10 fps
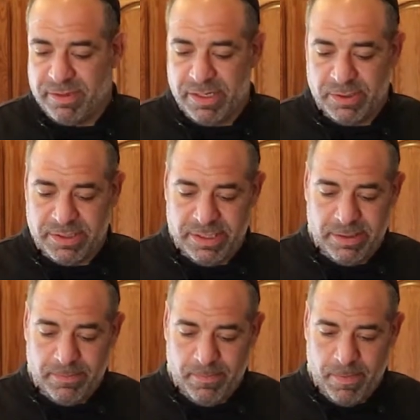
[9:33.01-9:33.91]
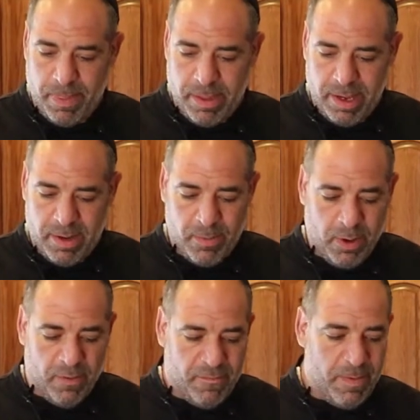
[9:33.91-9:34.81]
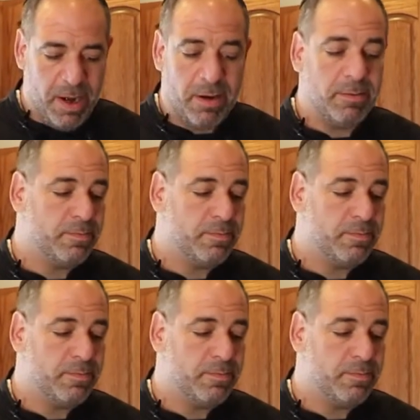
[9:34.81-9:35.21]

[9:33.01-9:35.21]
toasted, and then we'll go from there.